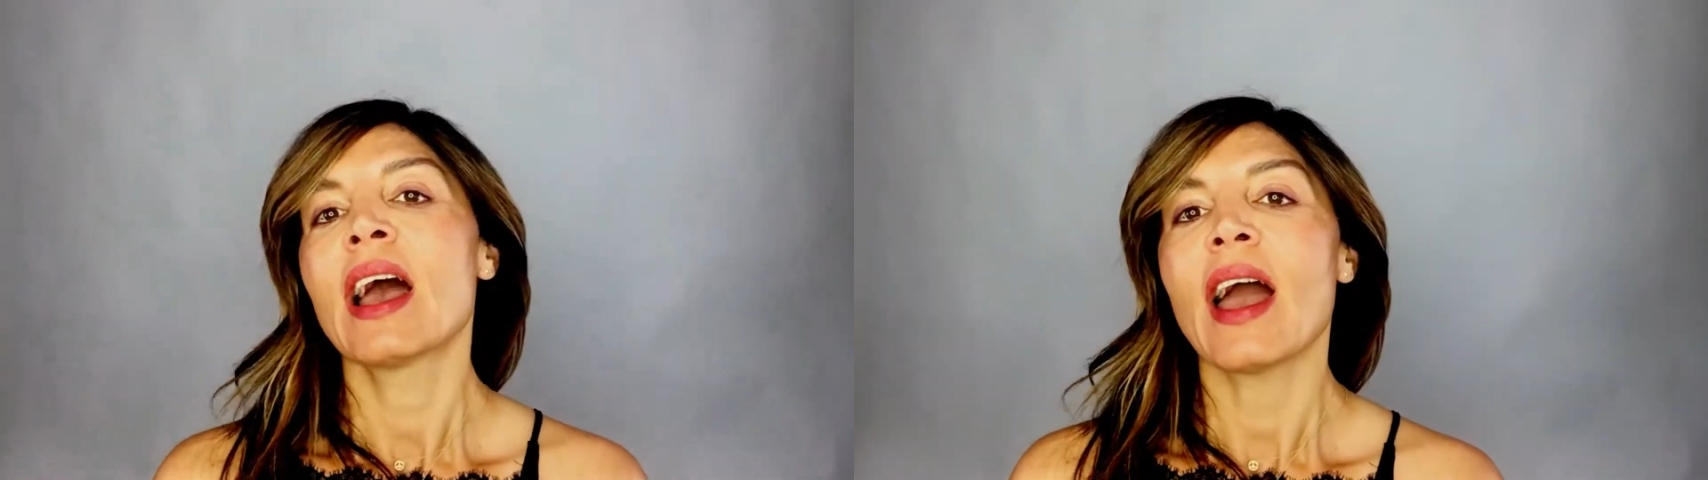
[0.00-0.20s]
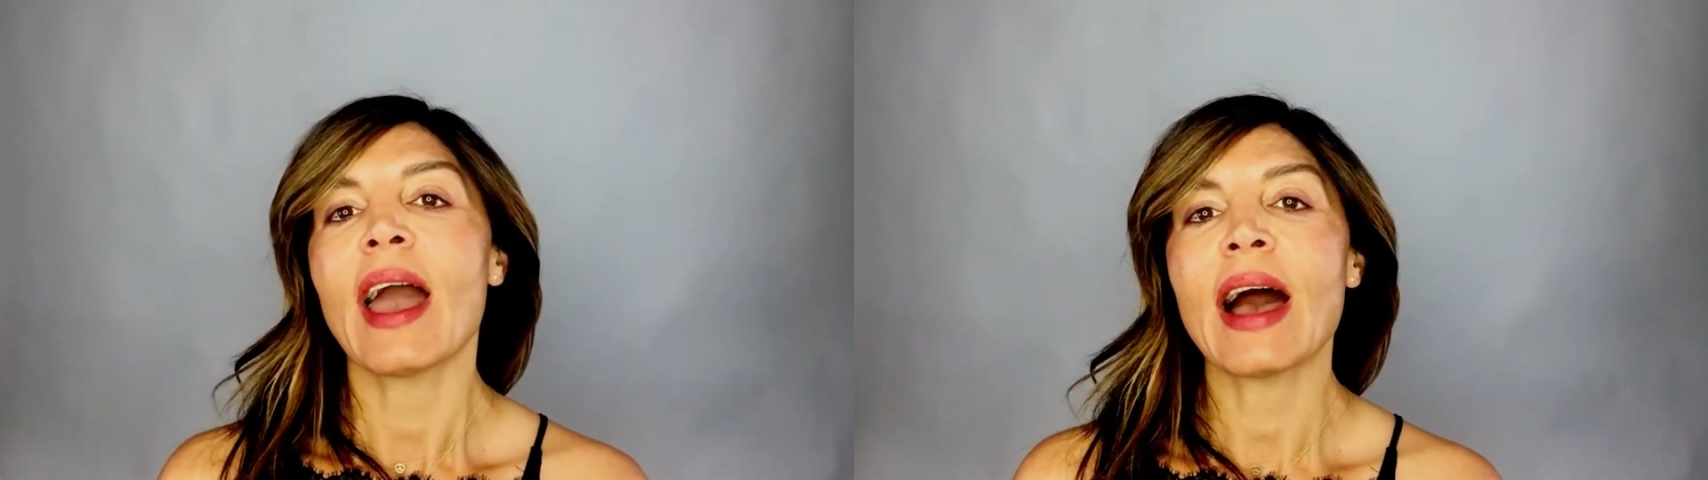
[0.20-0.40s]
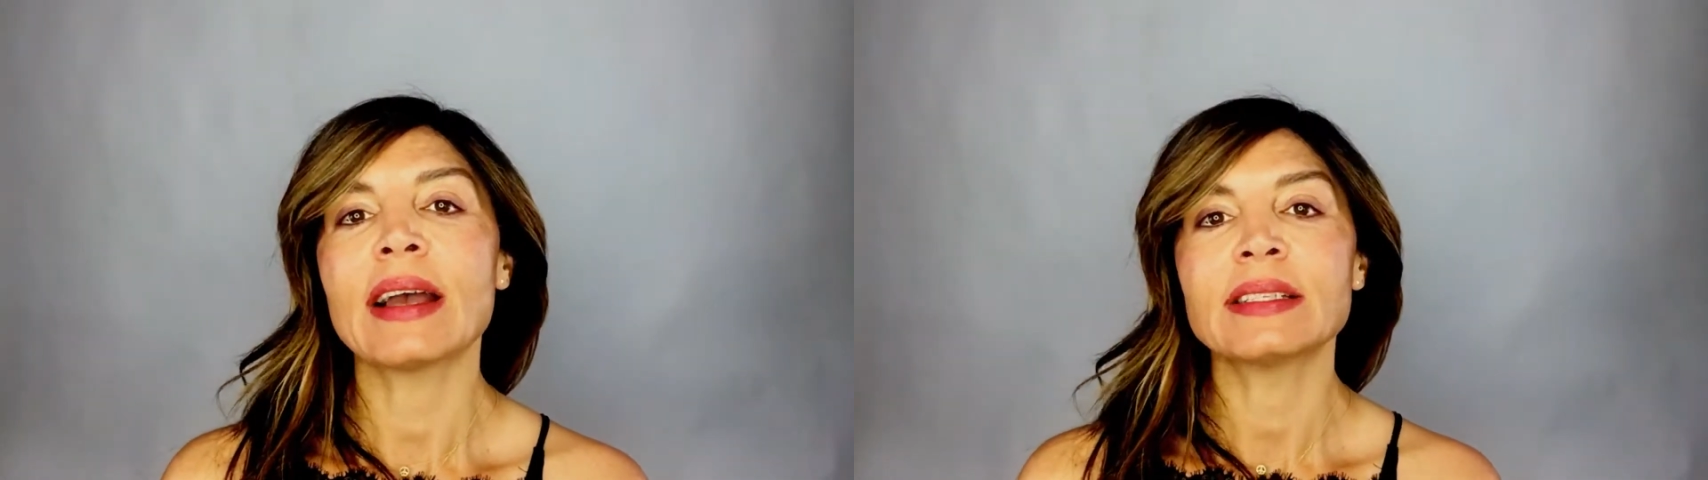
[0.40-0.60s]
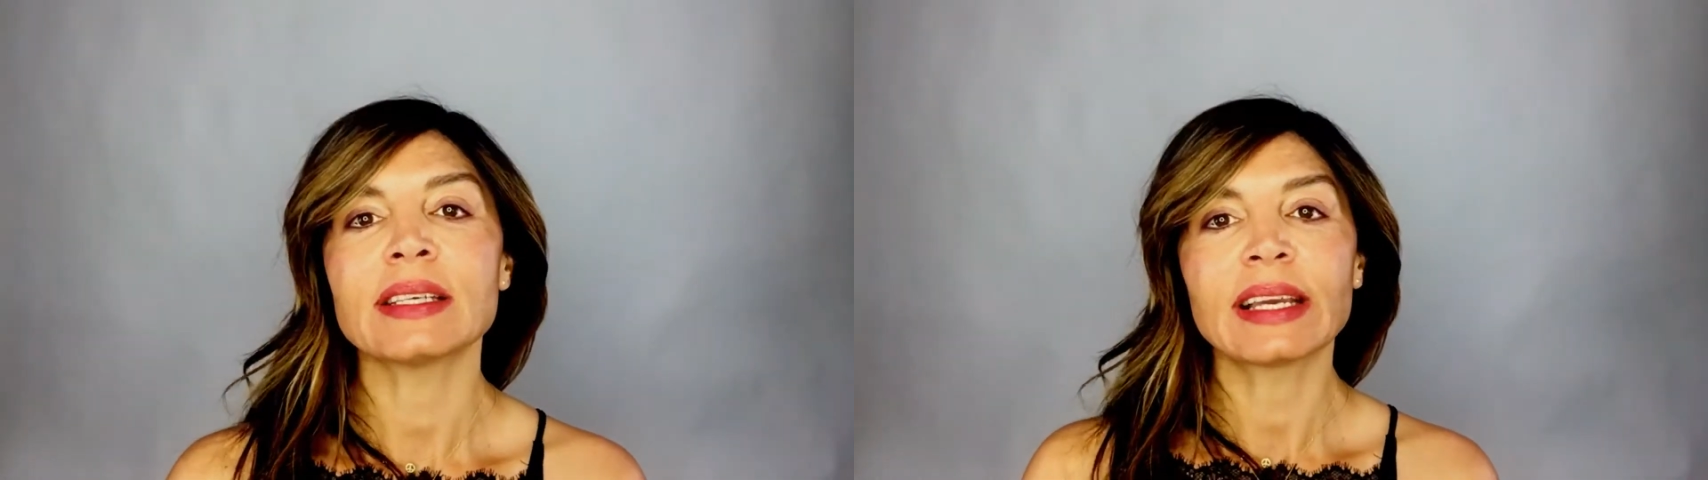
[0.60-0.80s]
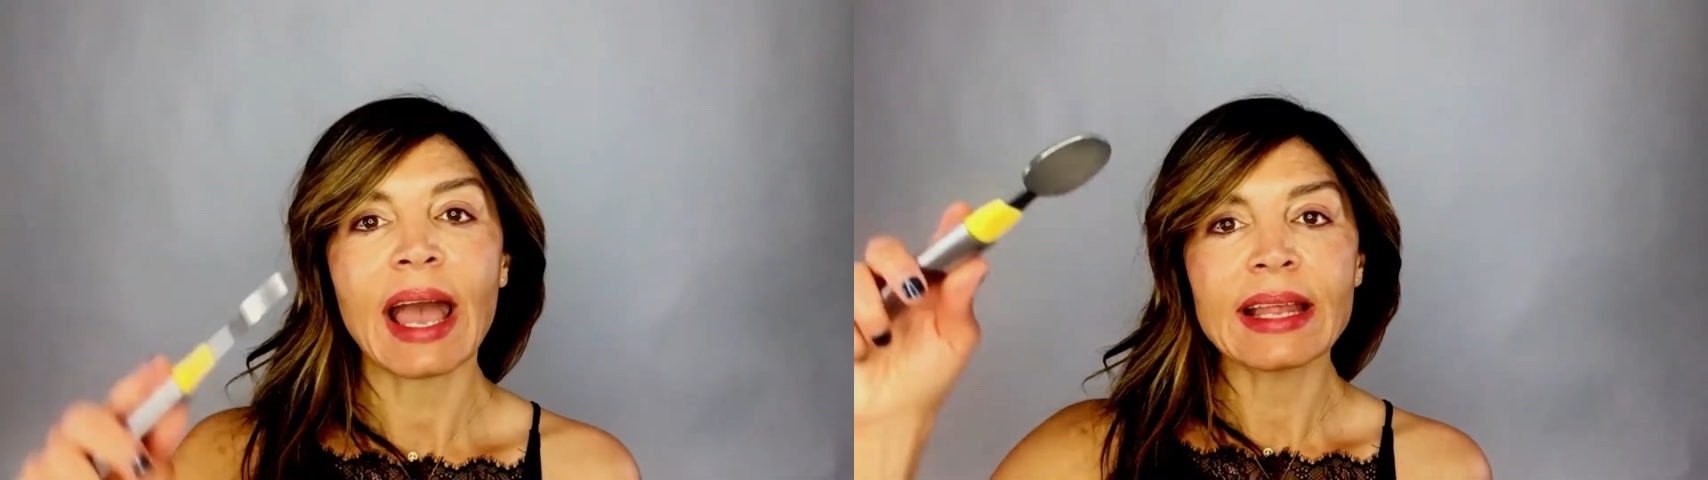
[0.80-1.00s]
And
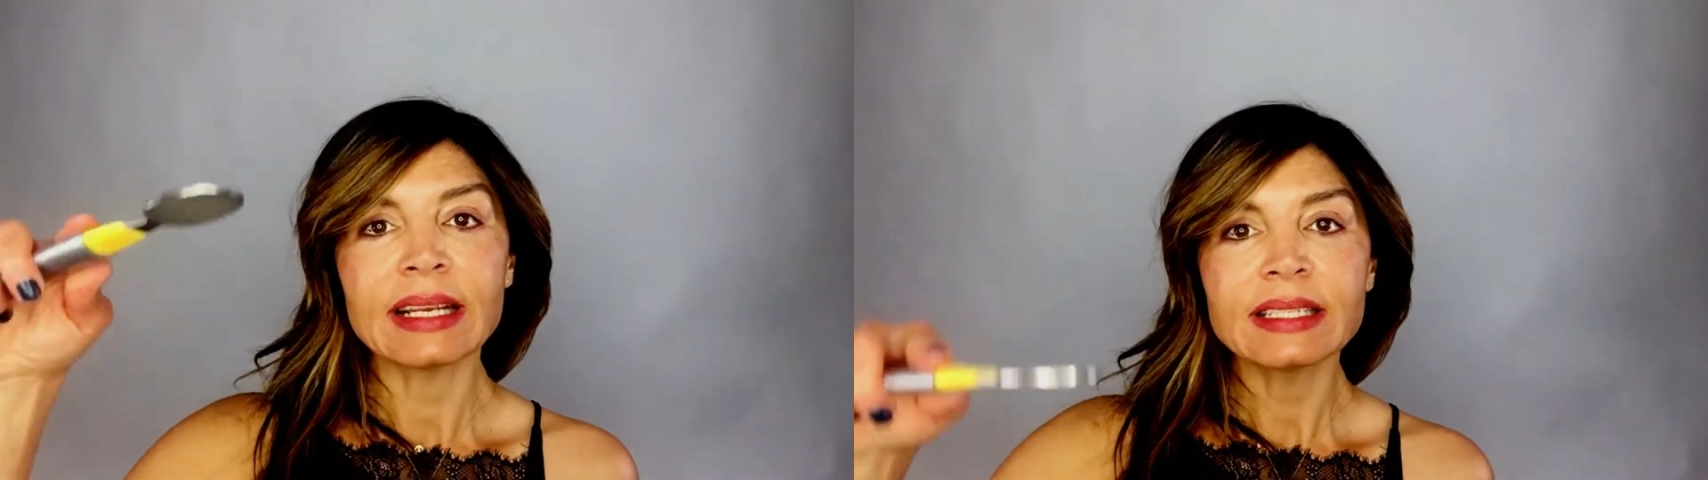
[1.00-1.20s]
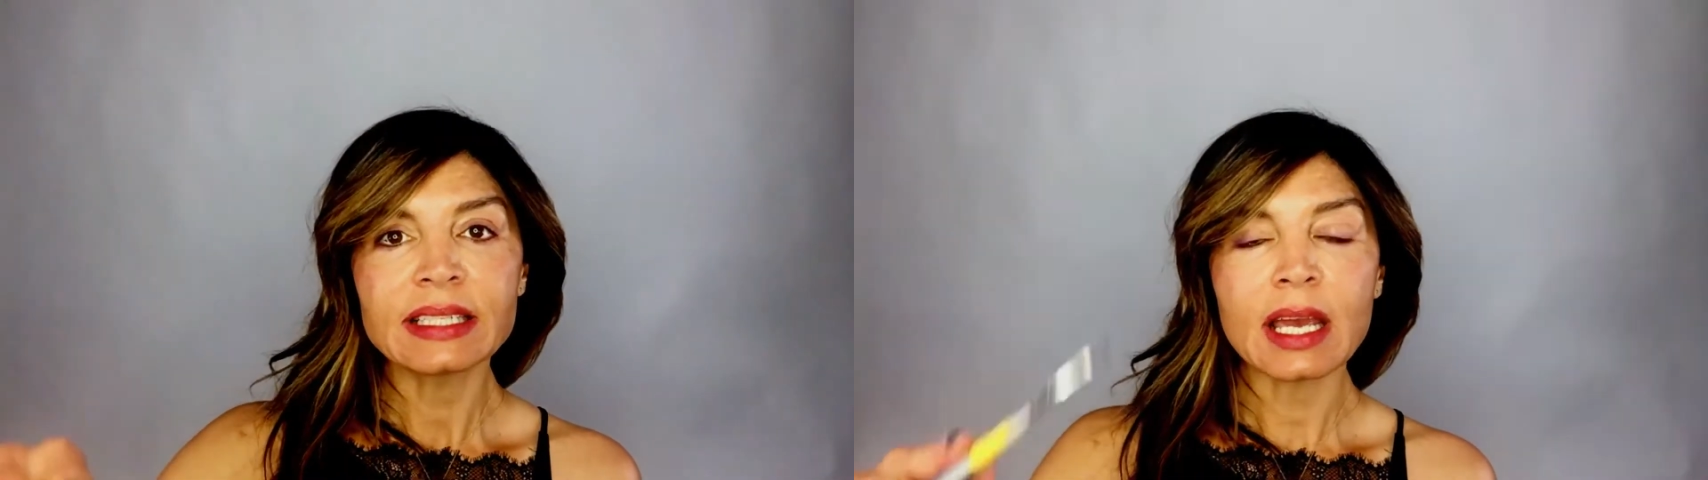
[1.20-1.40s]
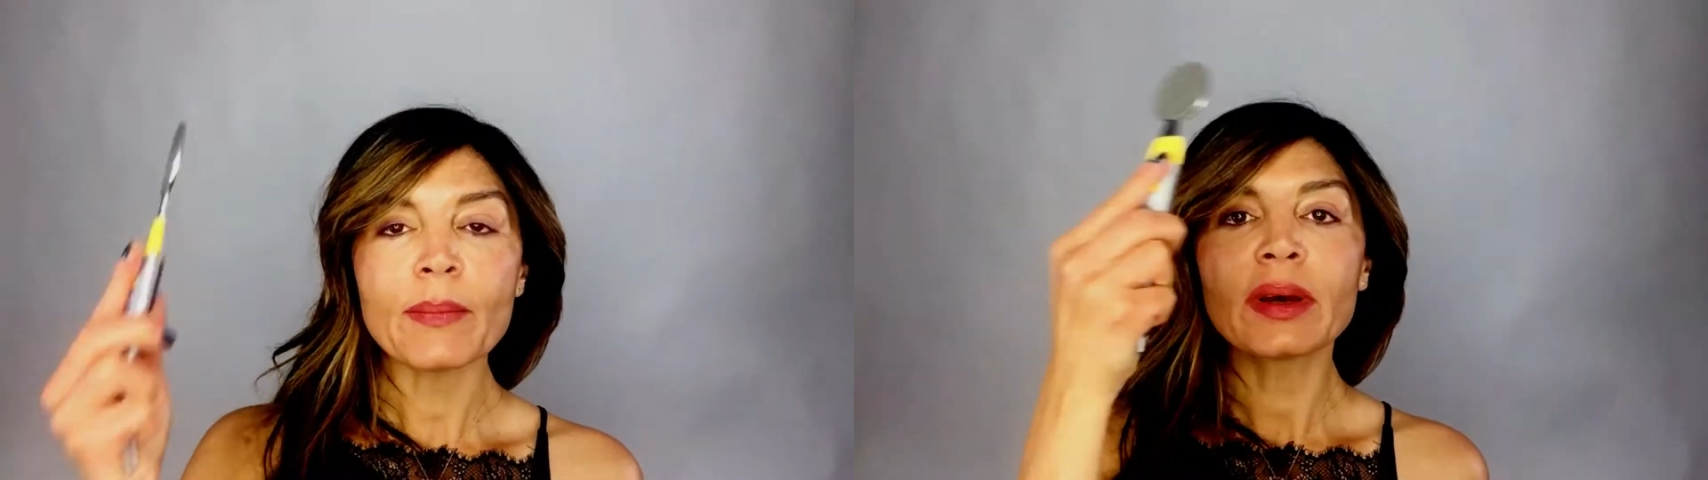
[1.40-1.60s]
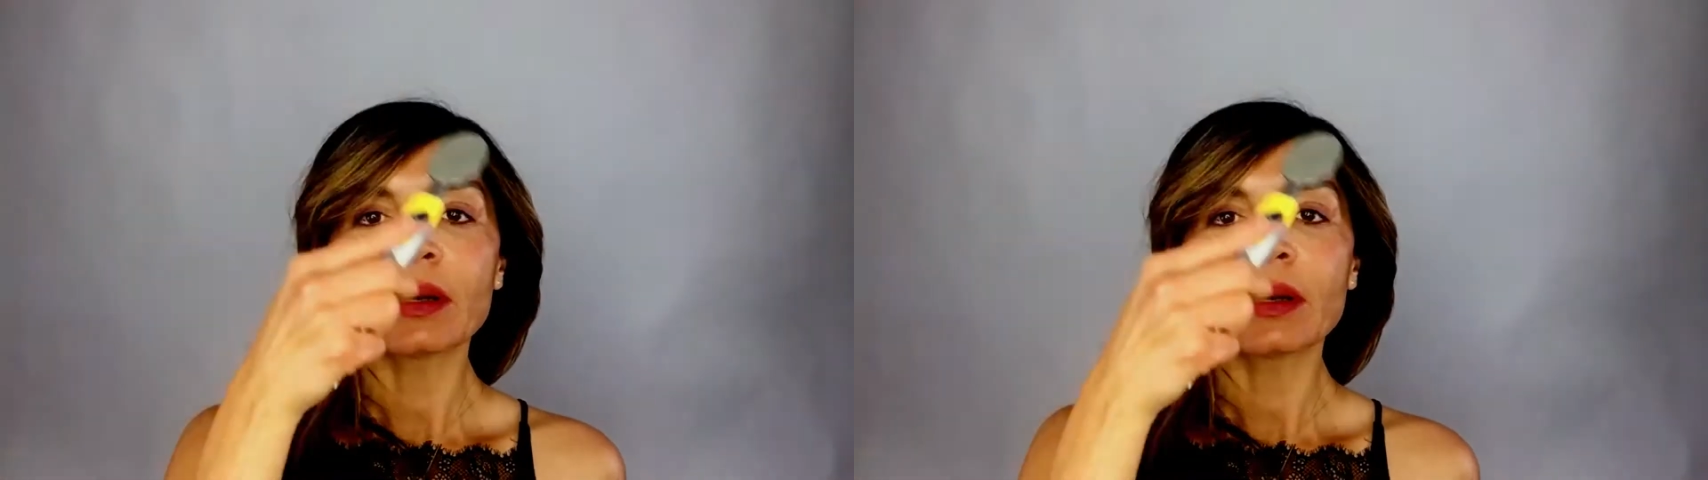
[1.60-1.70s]
again, dip,